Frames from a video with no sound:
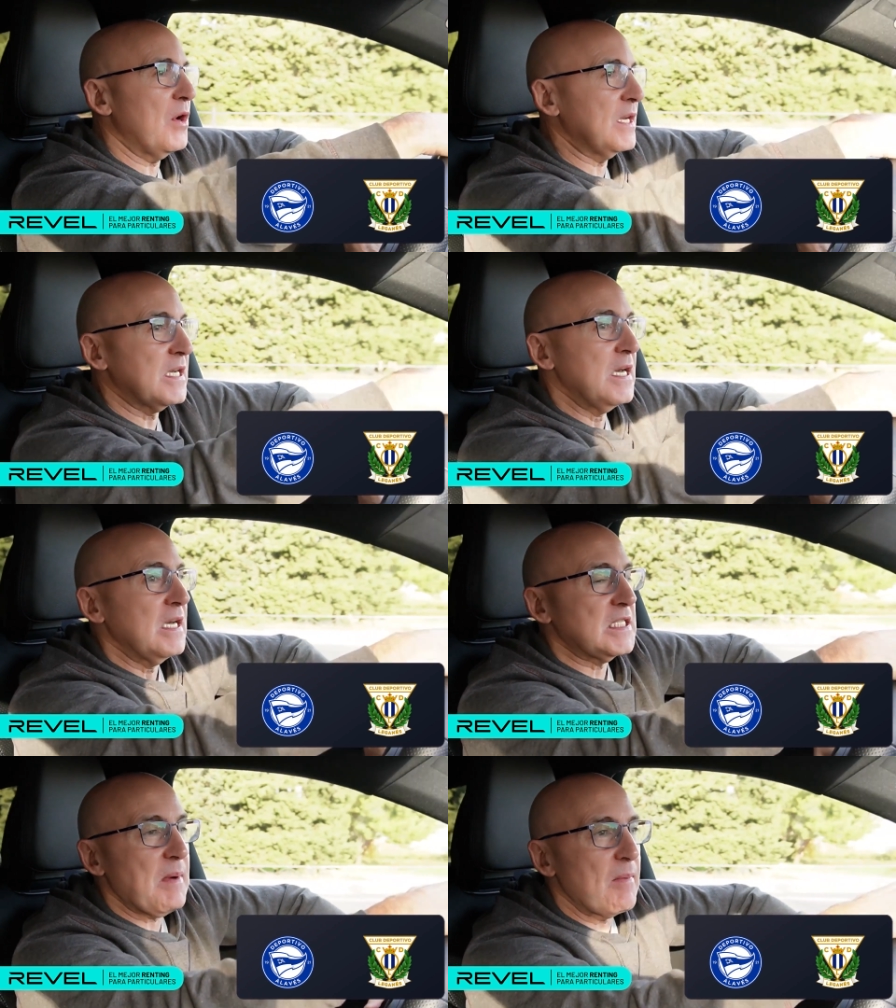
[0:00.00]
Think
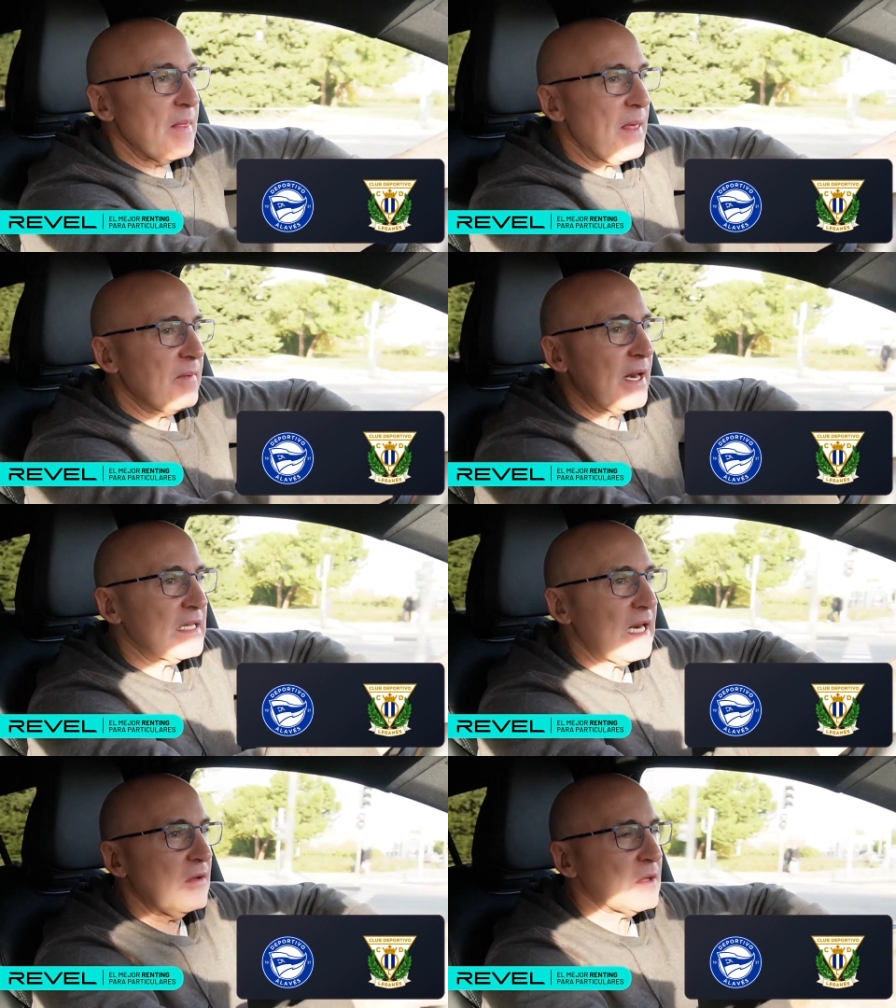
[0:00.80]
Deportivo Alavés
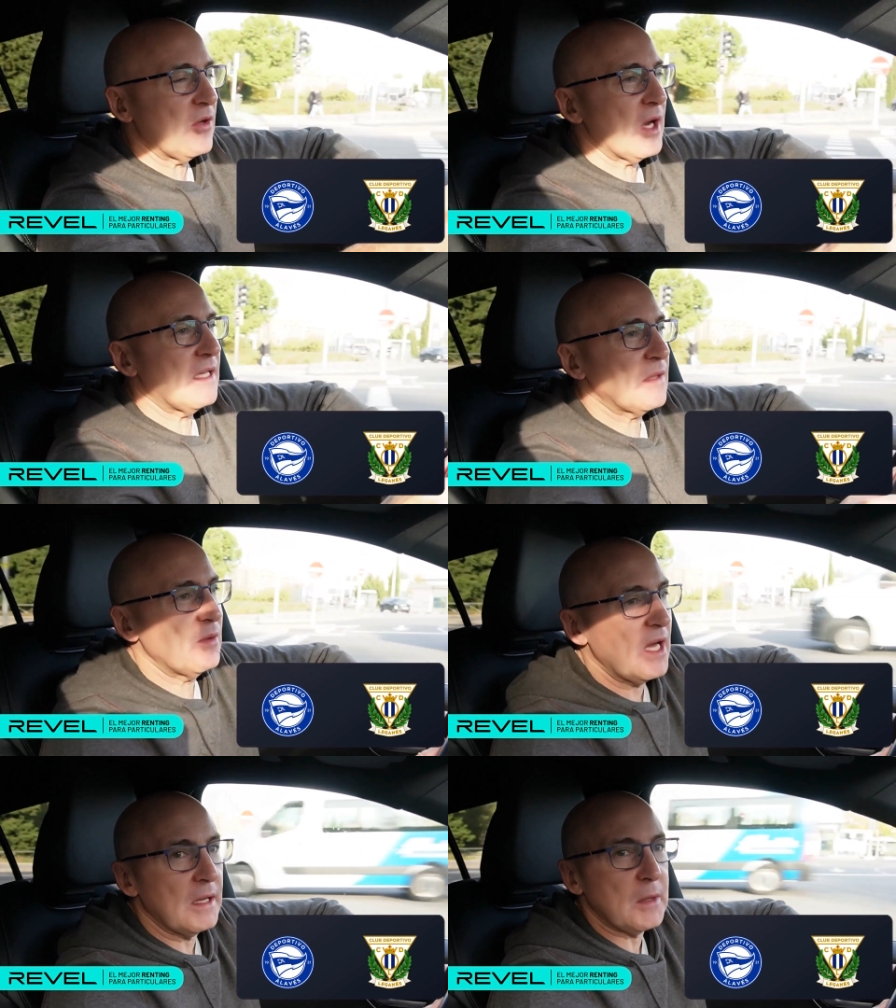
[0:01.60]
will defend well at the
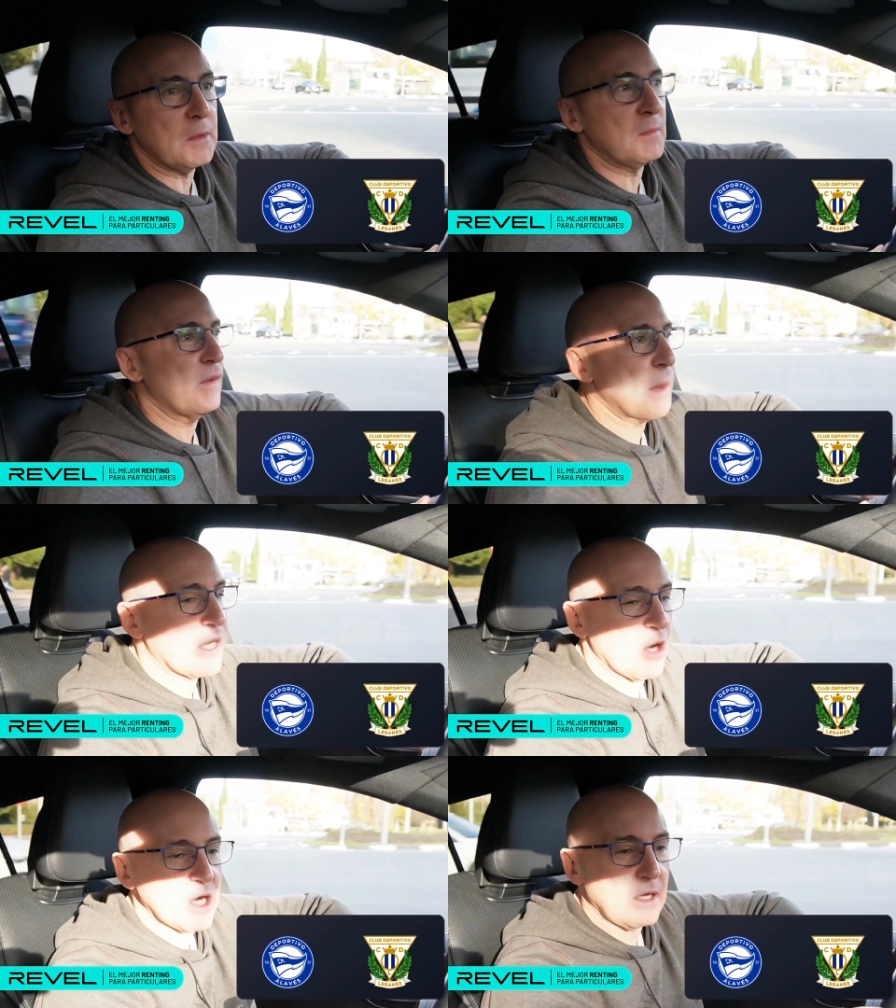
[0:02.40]
back, but
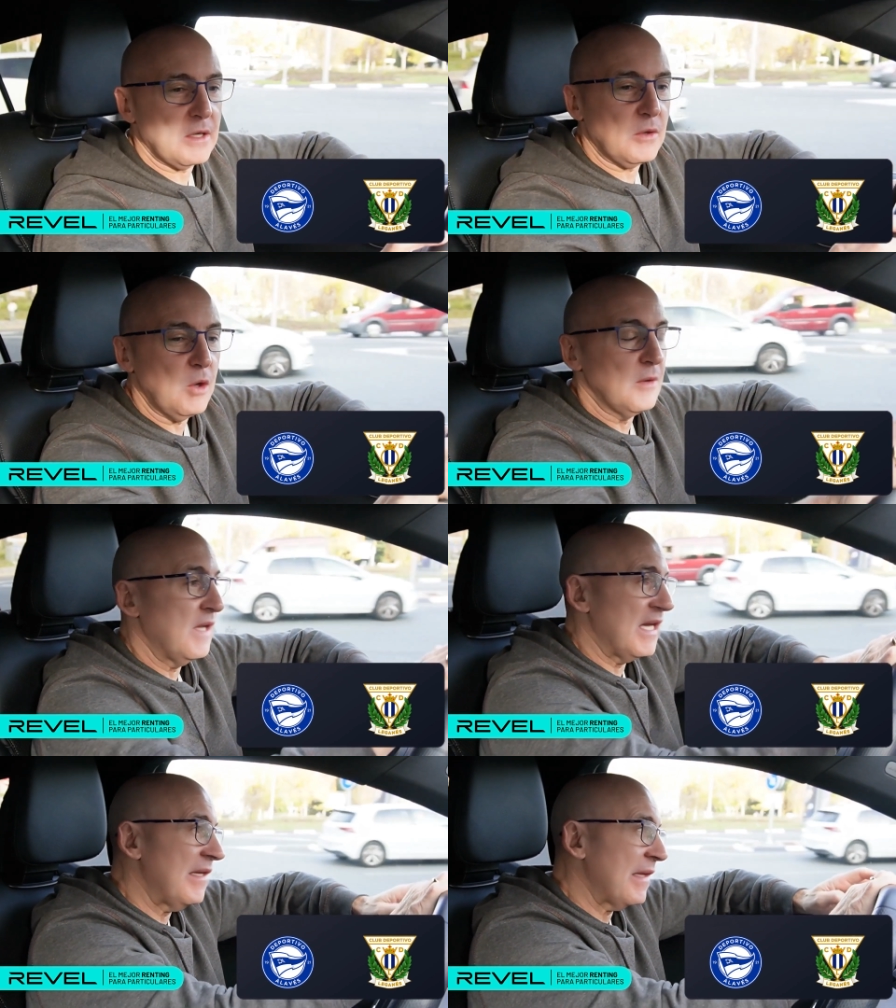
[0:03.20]
they are not doing well.